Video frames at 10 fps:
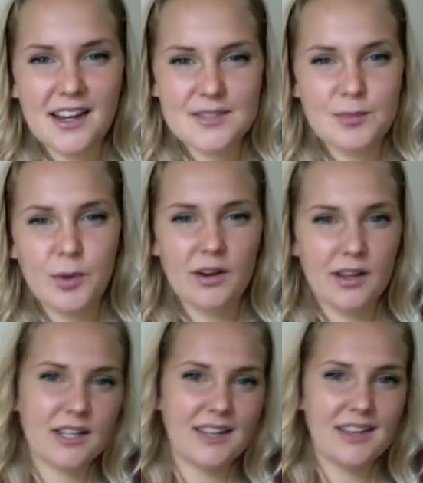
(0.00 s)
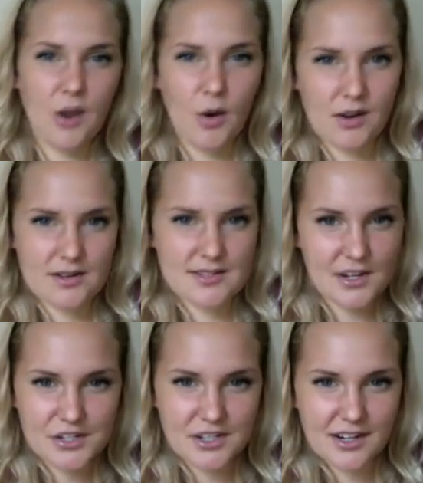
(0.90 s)
It's more like yoga
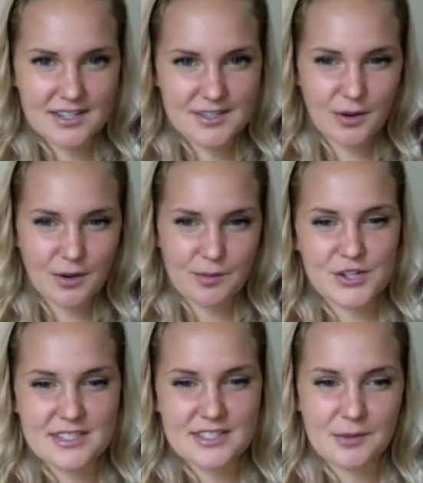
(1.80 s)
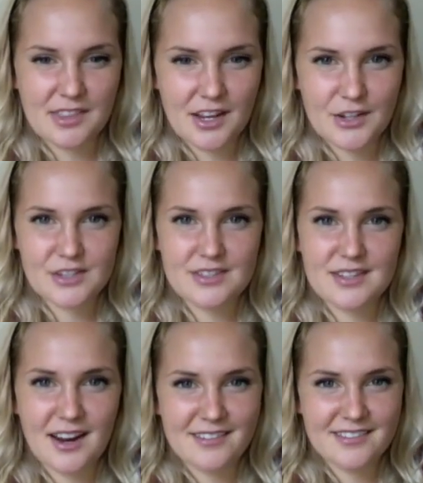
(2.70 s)
centric, so I'm interested in what the angels have.